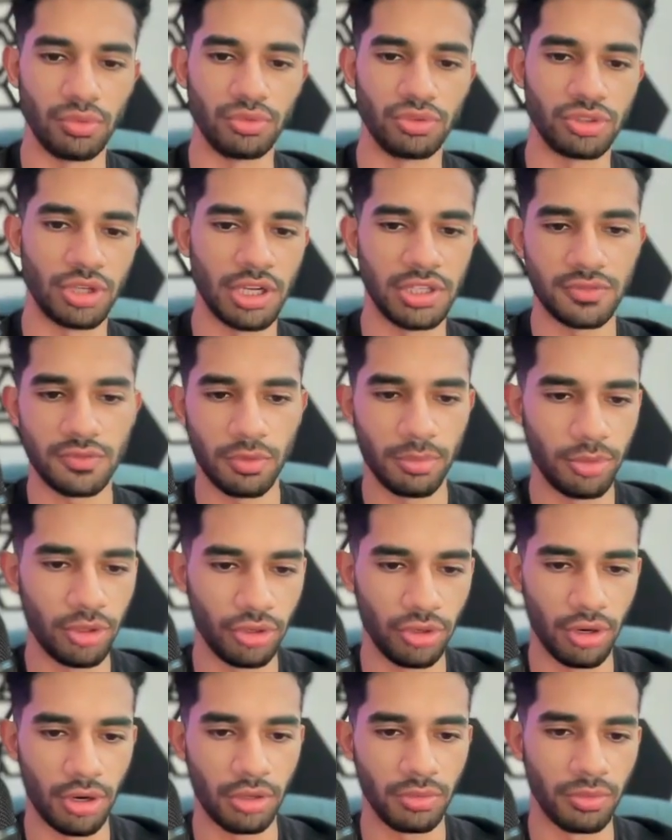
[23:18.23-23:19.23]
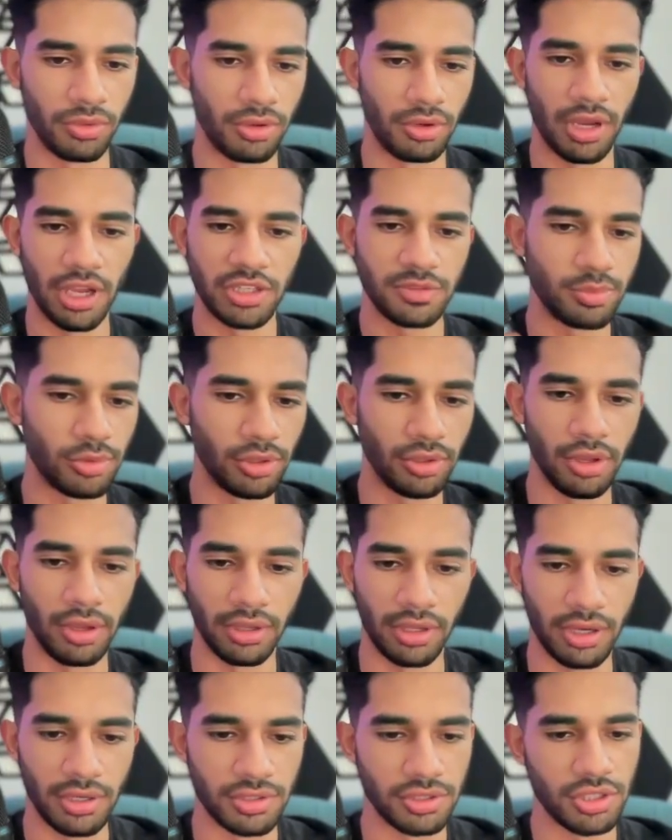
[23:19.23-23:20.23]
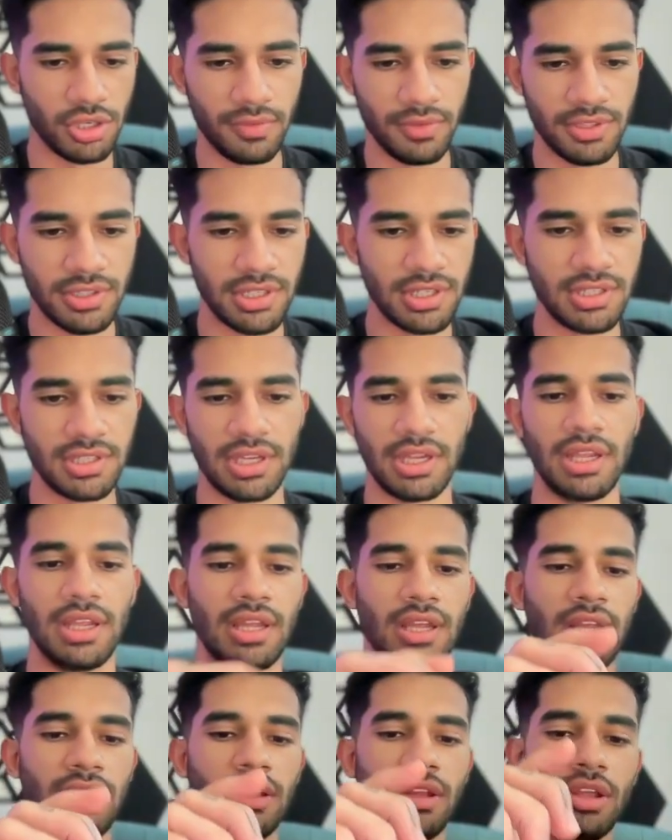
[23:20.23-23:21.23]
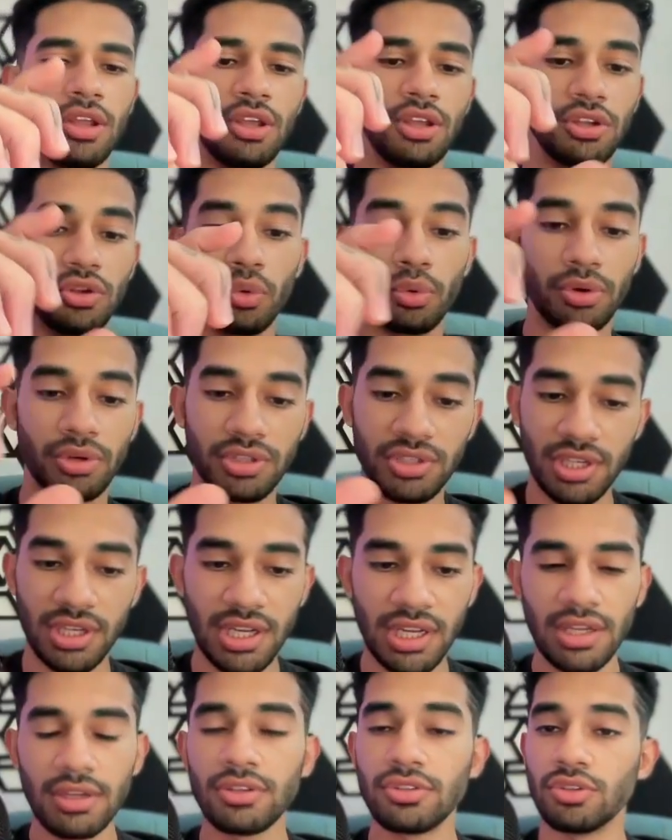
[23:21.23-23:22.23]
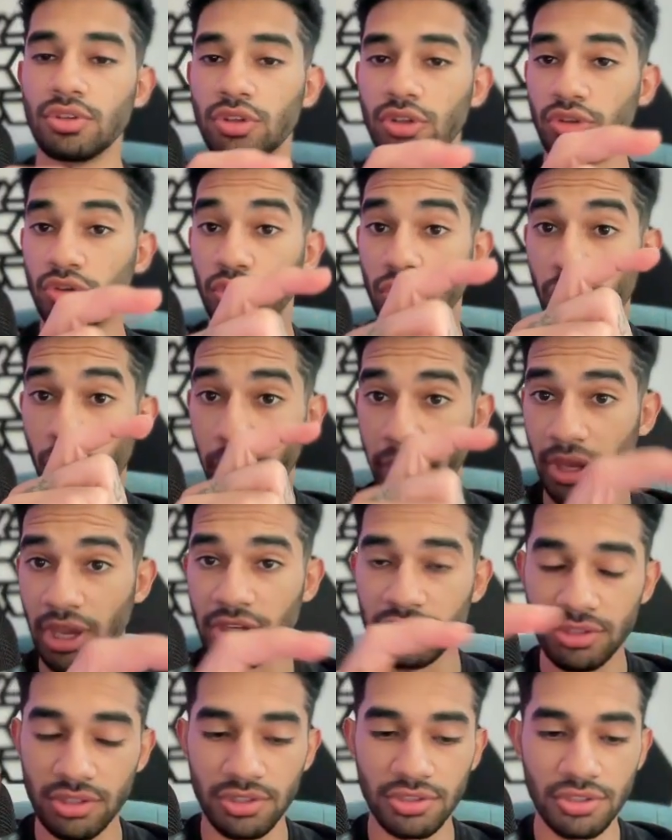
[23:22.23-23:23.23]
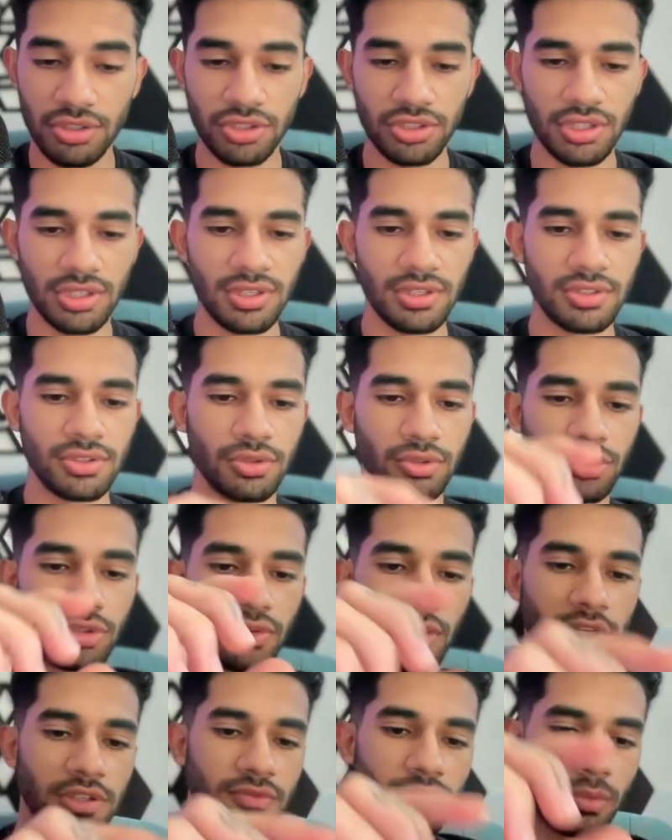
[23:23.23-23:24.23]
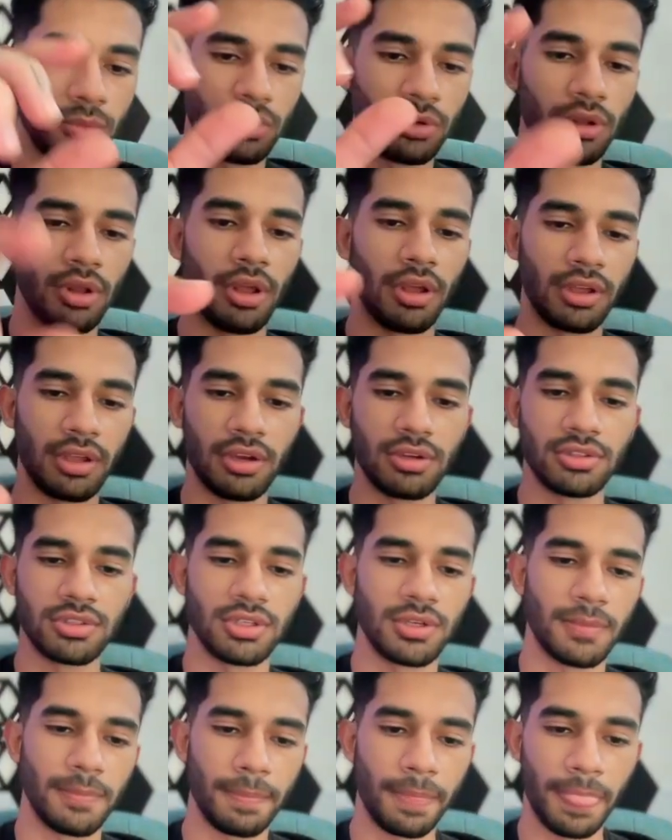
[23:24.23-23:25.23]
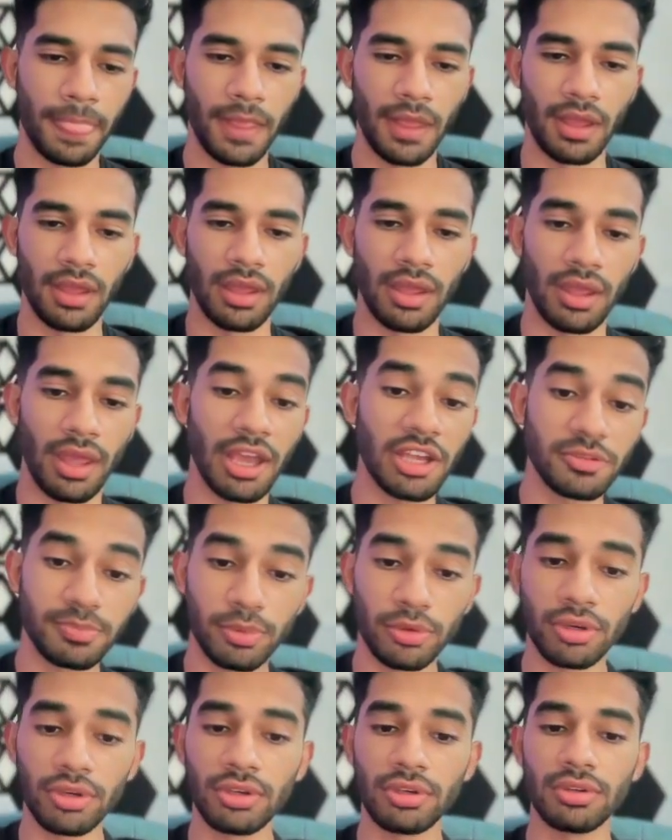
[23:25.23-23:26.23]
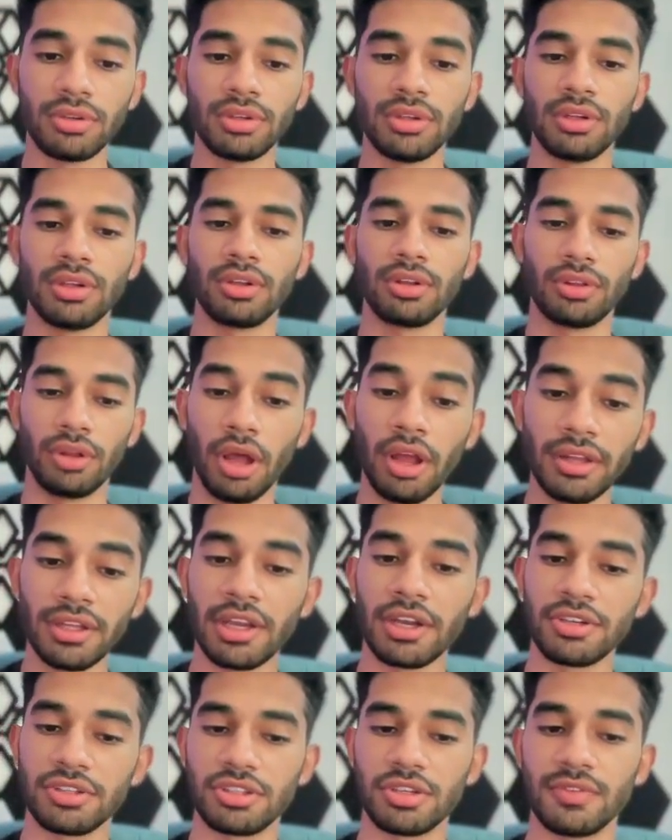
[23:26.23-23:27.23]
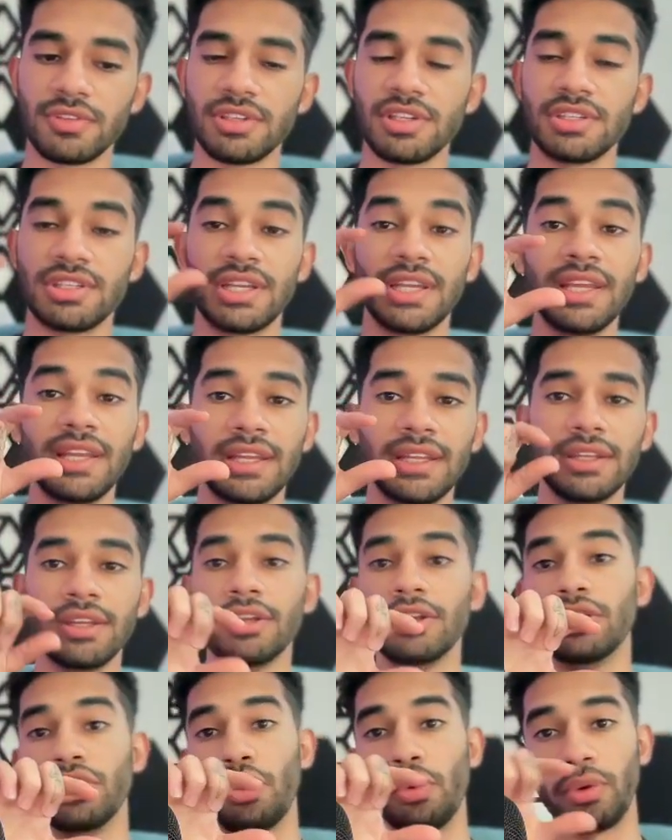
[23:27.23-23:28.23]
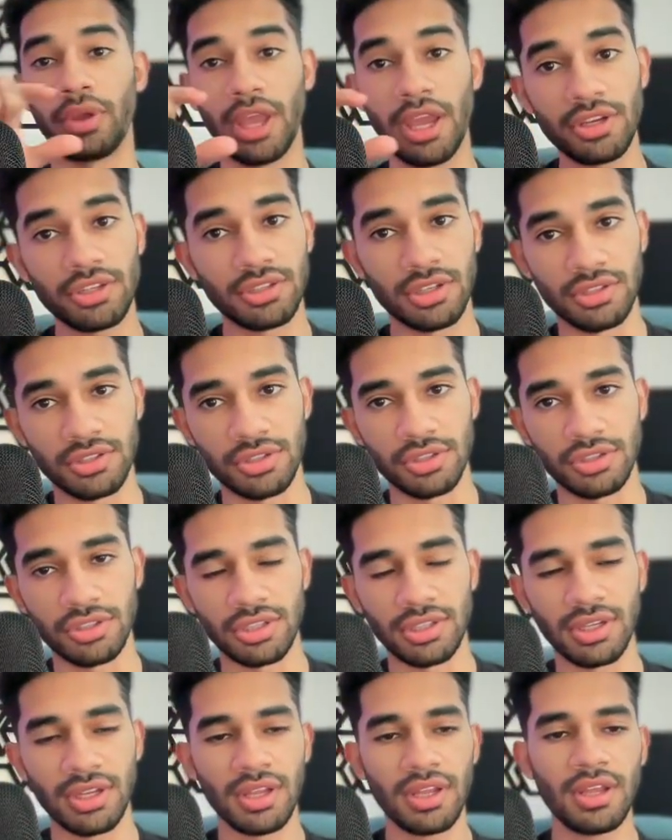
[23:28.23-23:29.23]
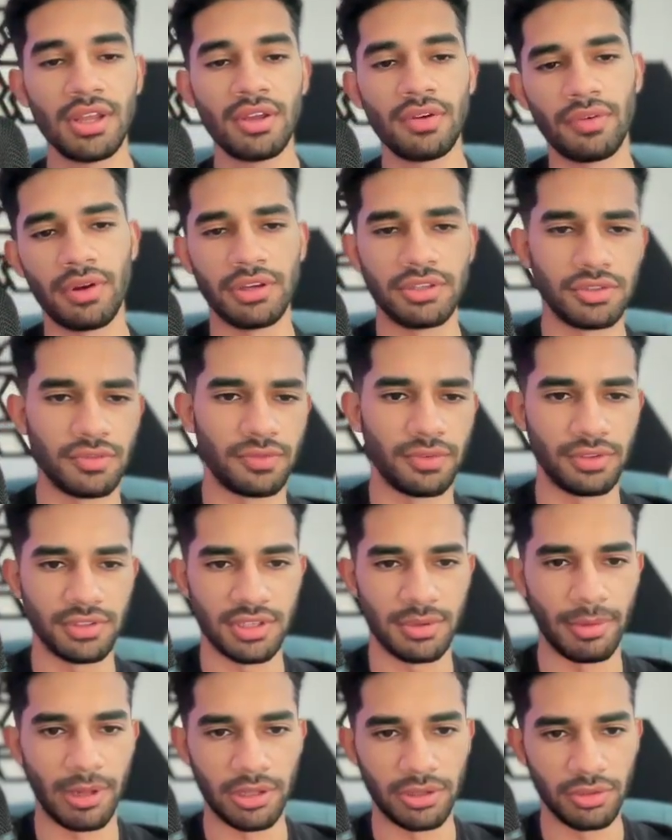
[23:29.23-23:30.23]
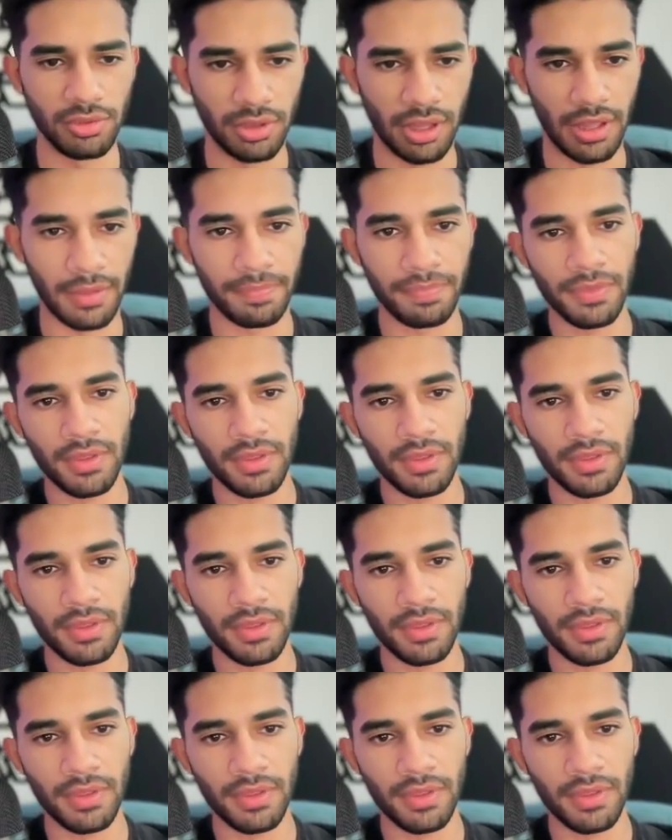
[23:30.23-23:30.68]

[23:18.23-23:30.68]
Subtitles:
transform your yard with our expert lawn care services in your city. So you could do location insertion. So transform your lawn care expert lawn care services in location insertion, right? So for example, I'll do that.